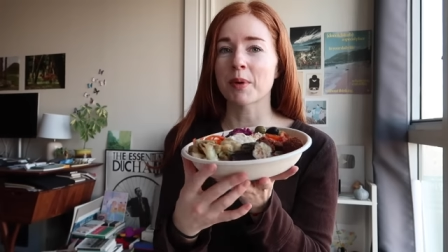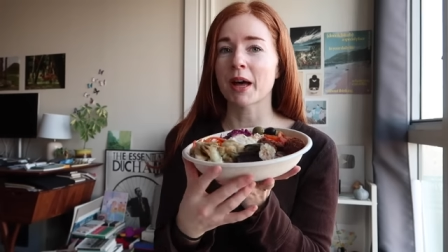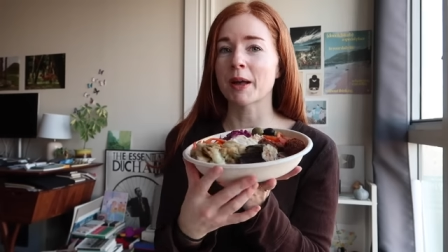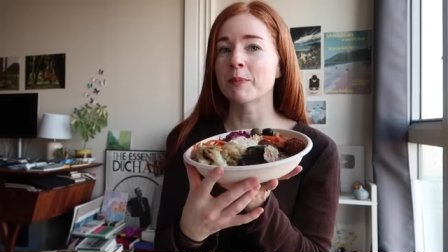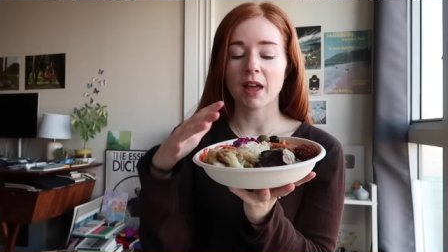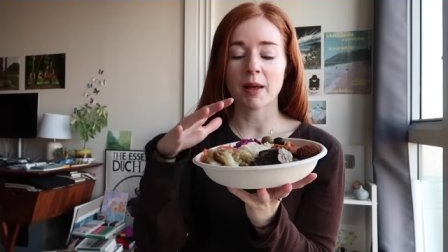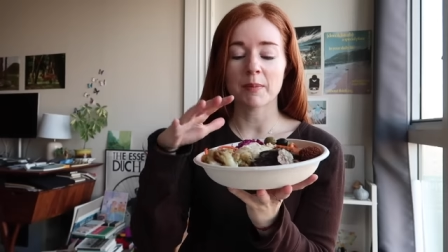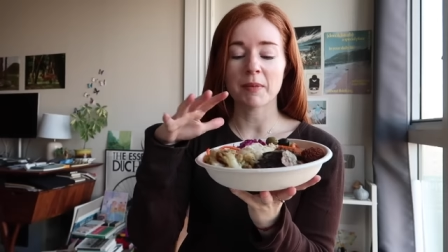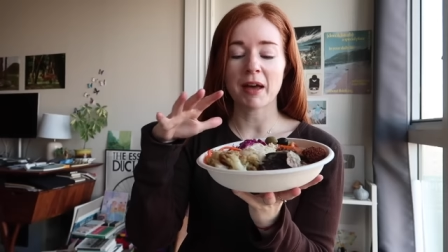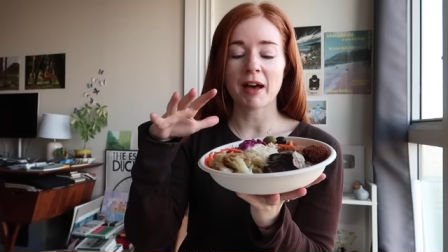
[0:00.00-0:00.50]

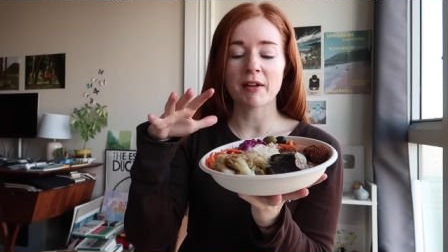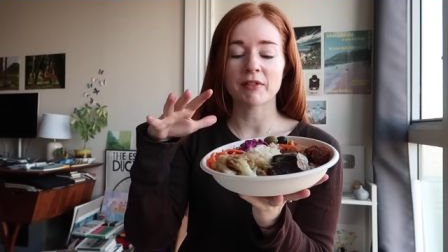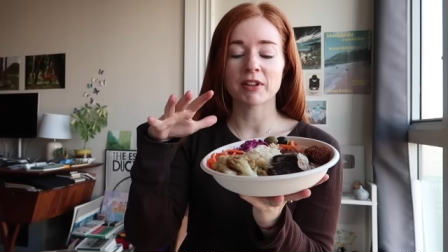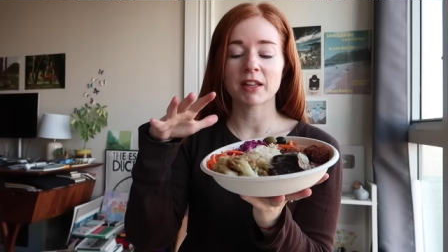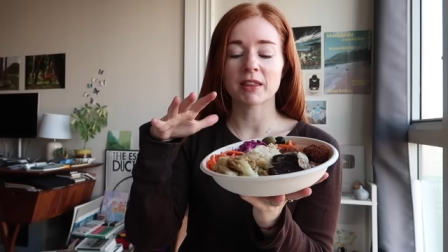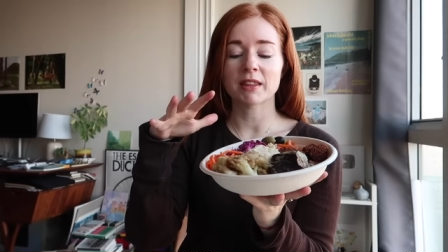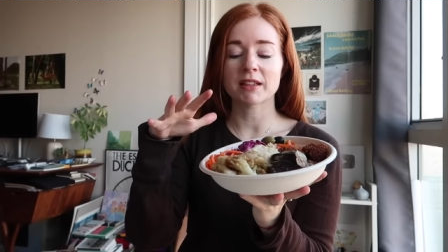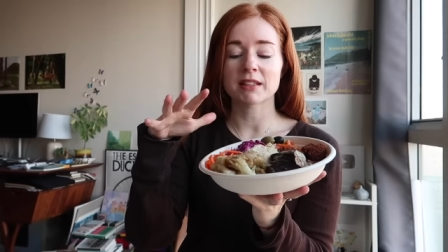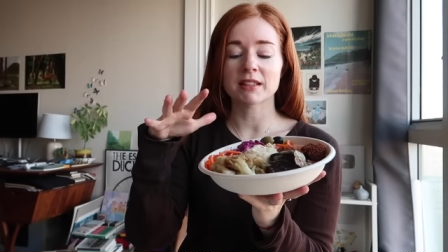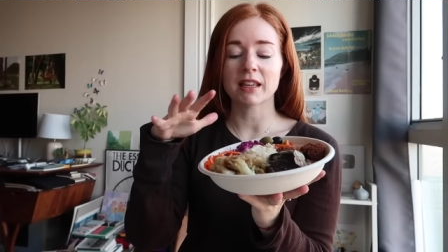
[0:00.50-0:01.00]
but I'm
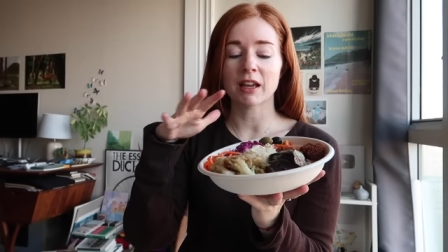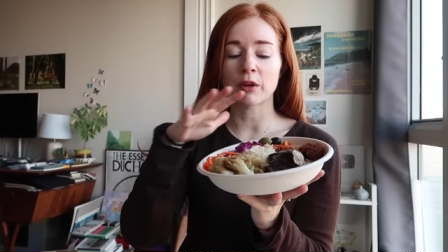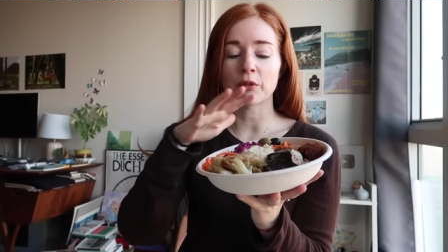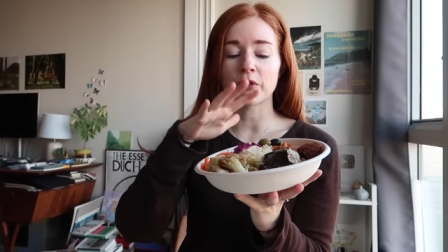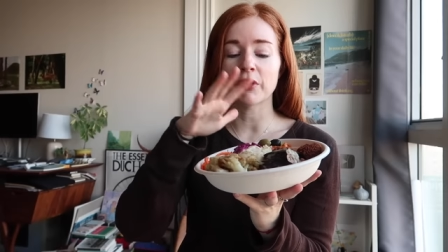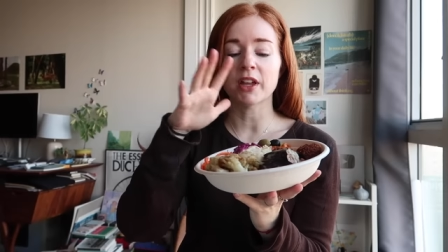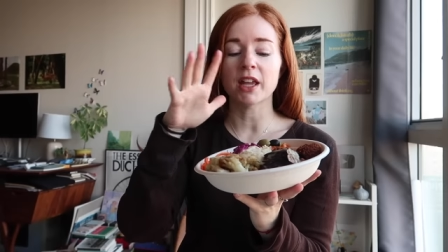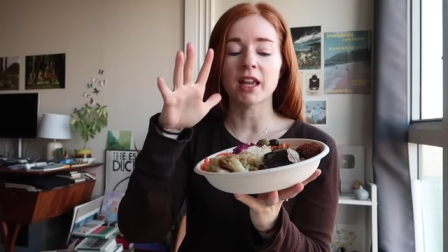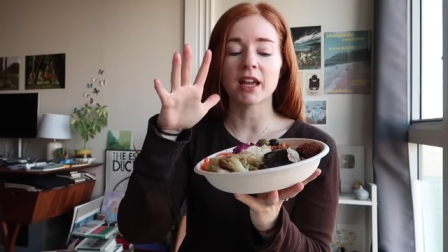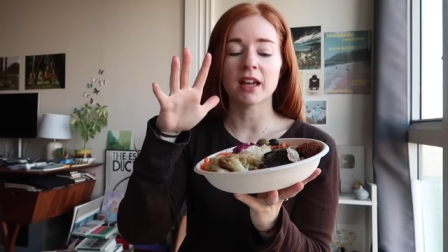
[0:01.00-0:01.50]
having this like
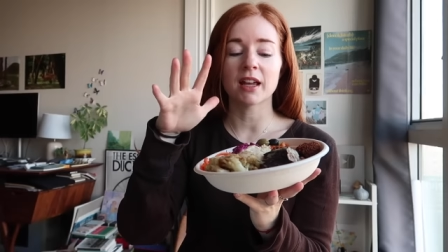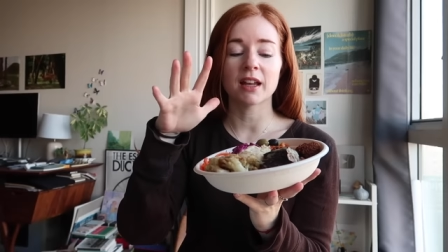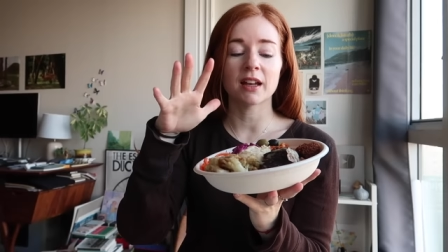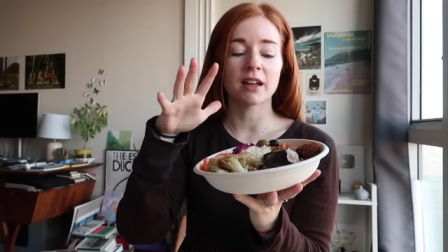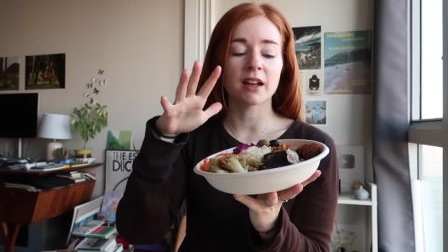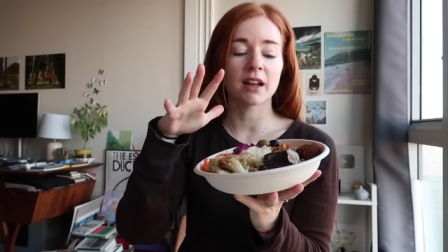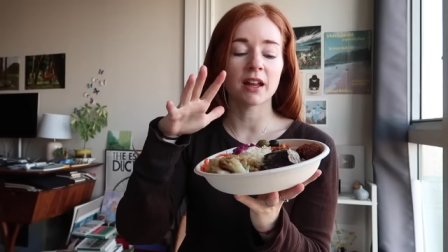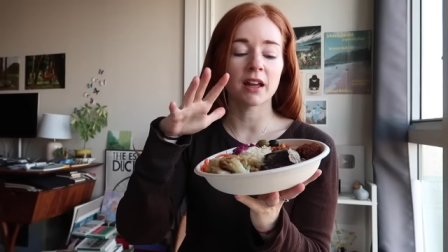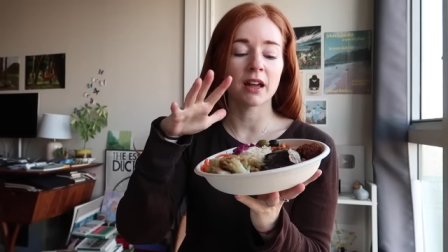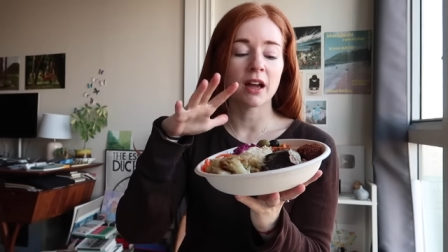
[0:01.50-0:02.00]

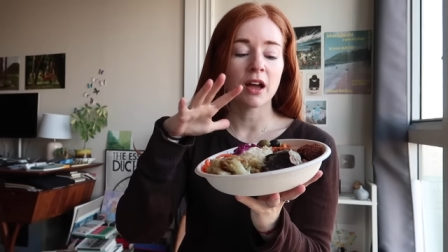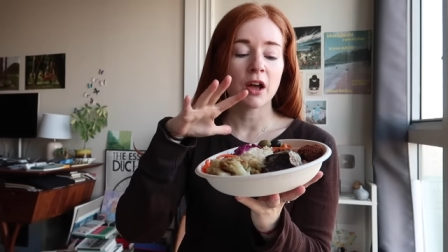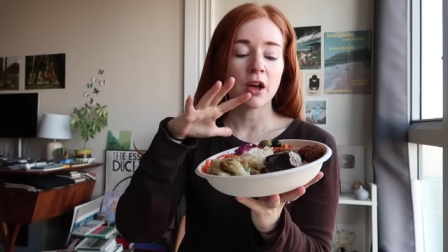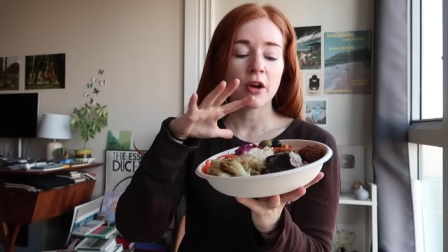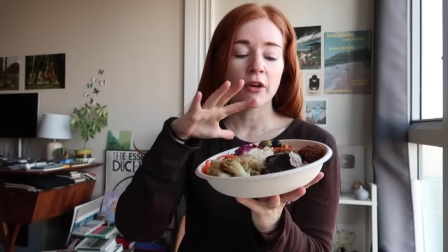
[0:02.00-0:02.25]
vegan